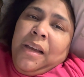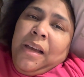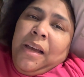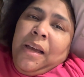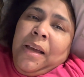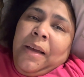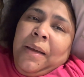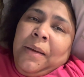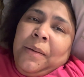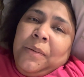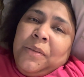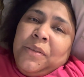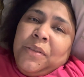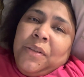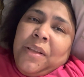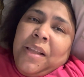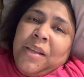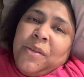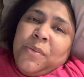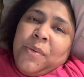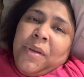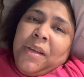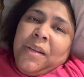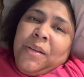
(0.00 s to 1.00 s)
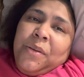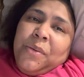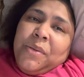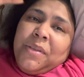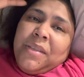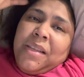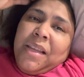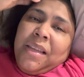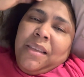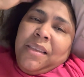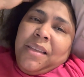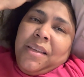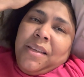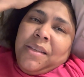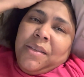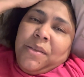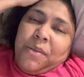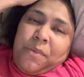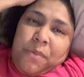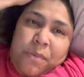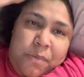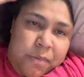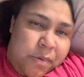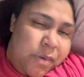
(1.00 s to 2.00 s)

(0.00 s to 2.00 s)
So that's why it looks like this.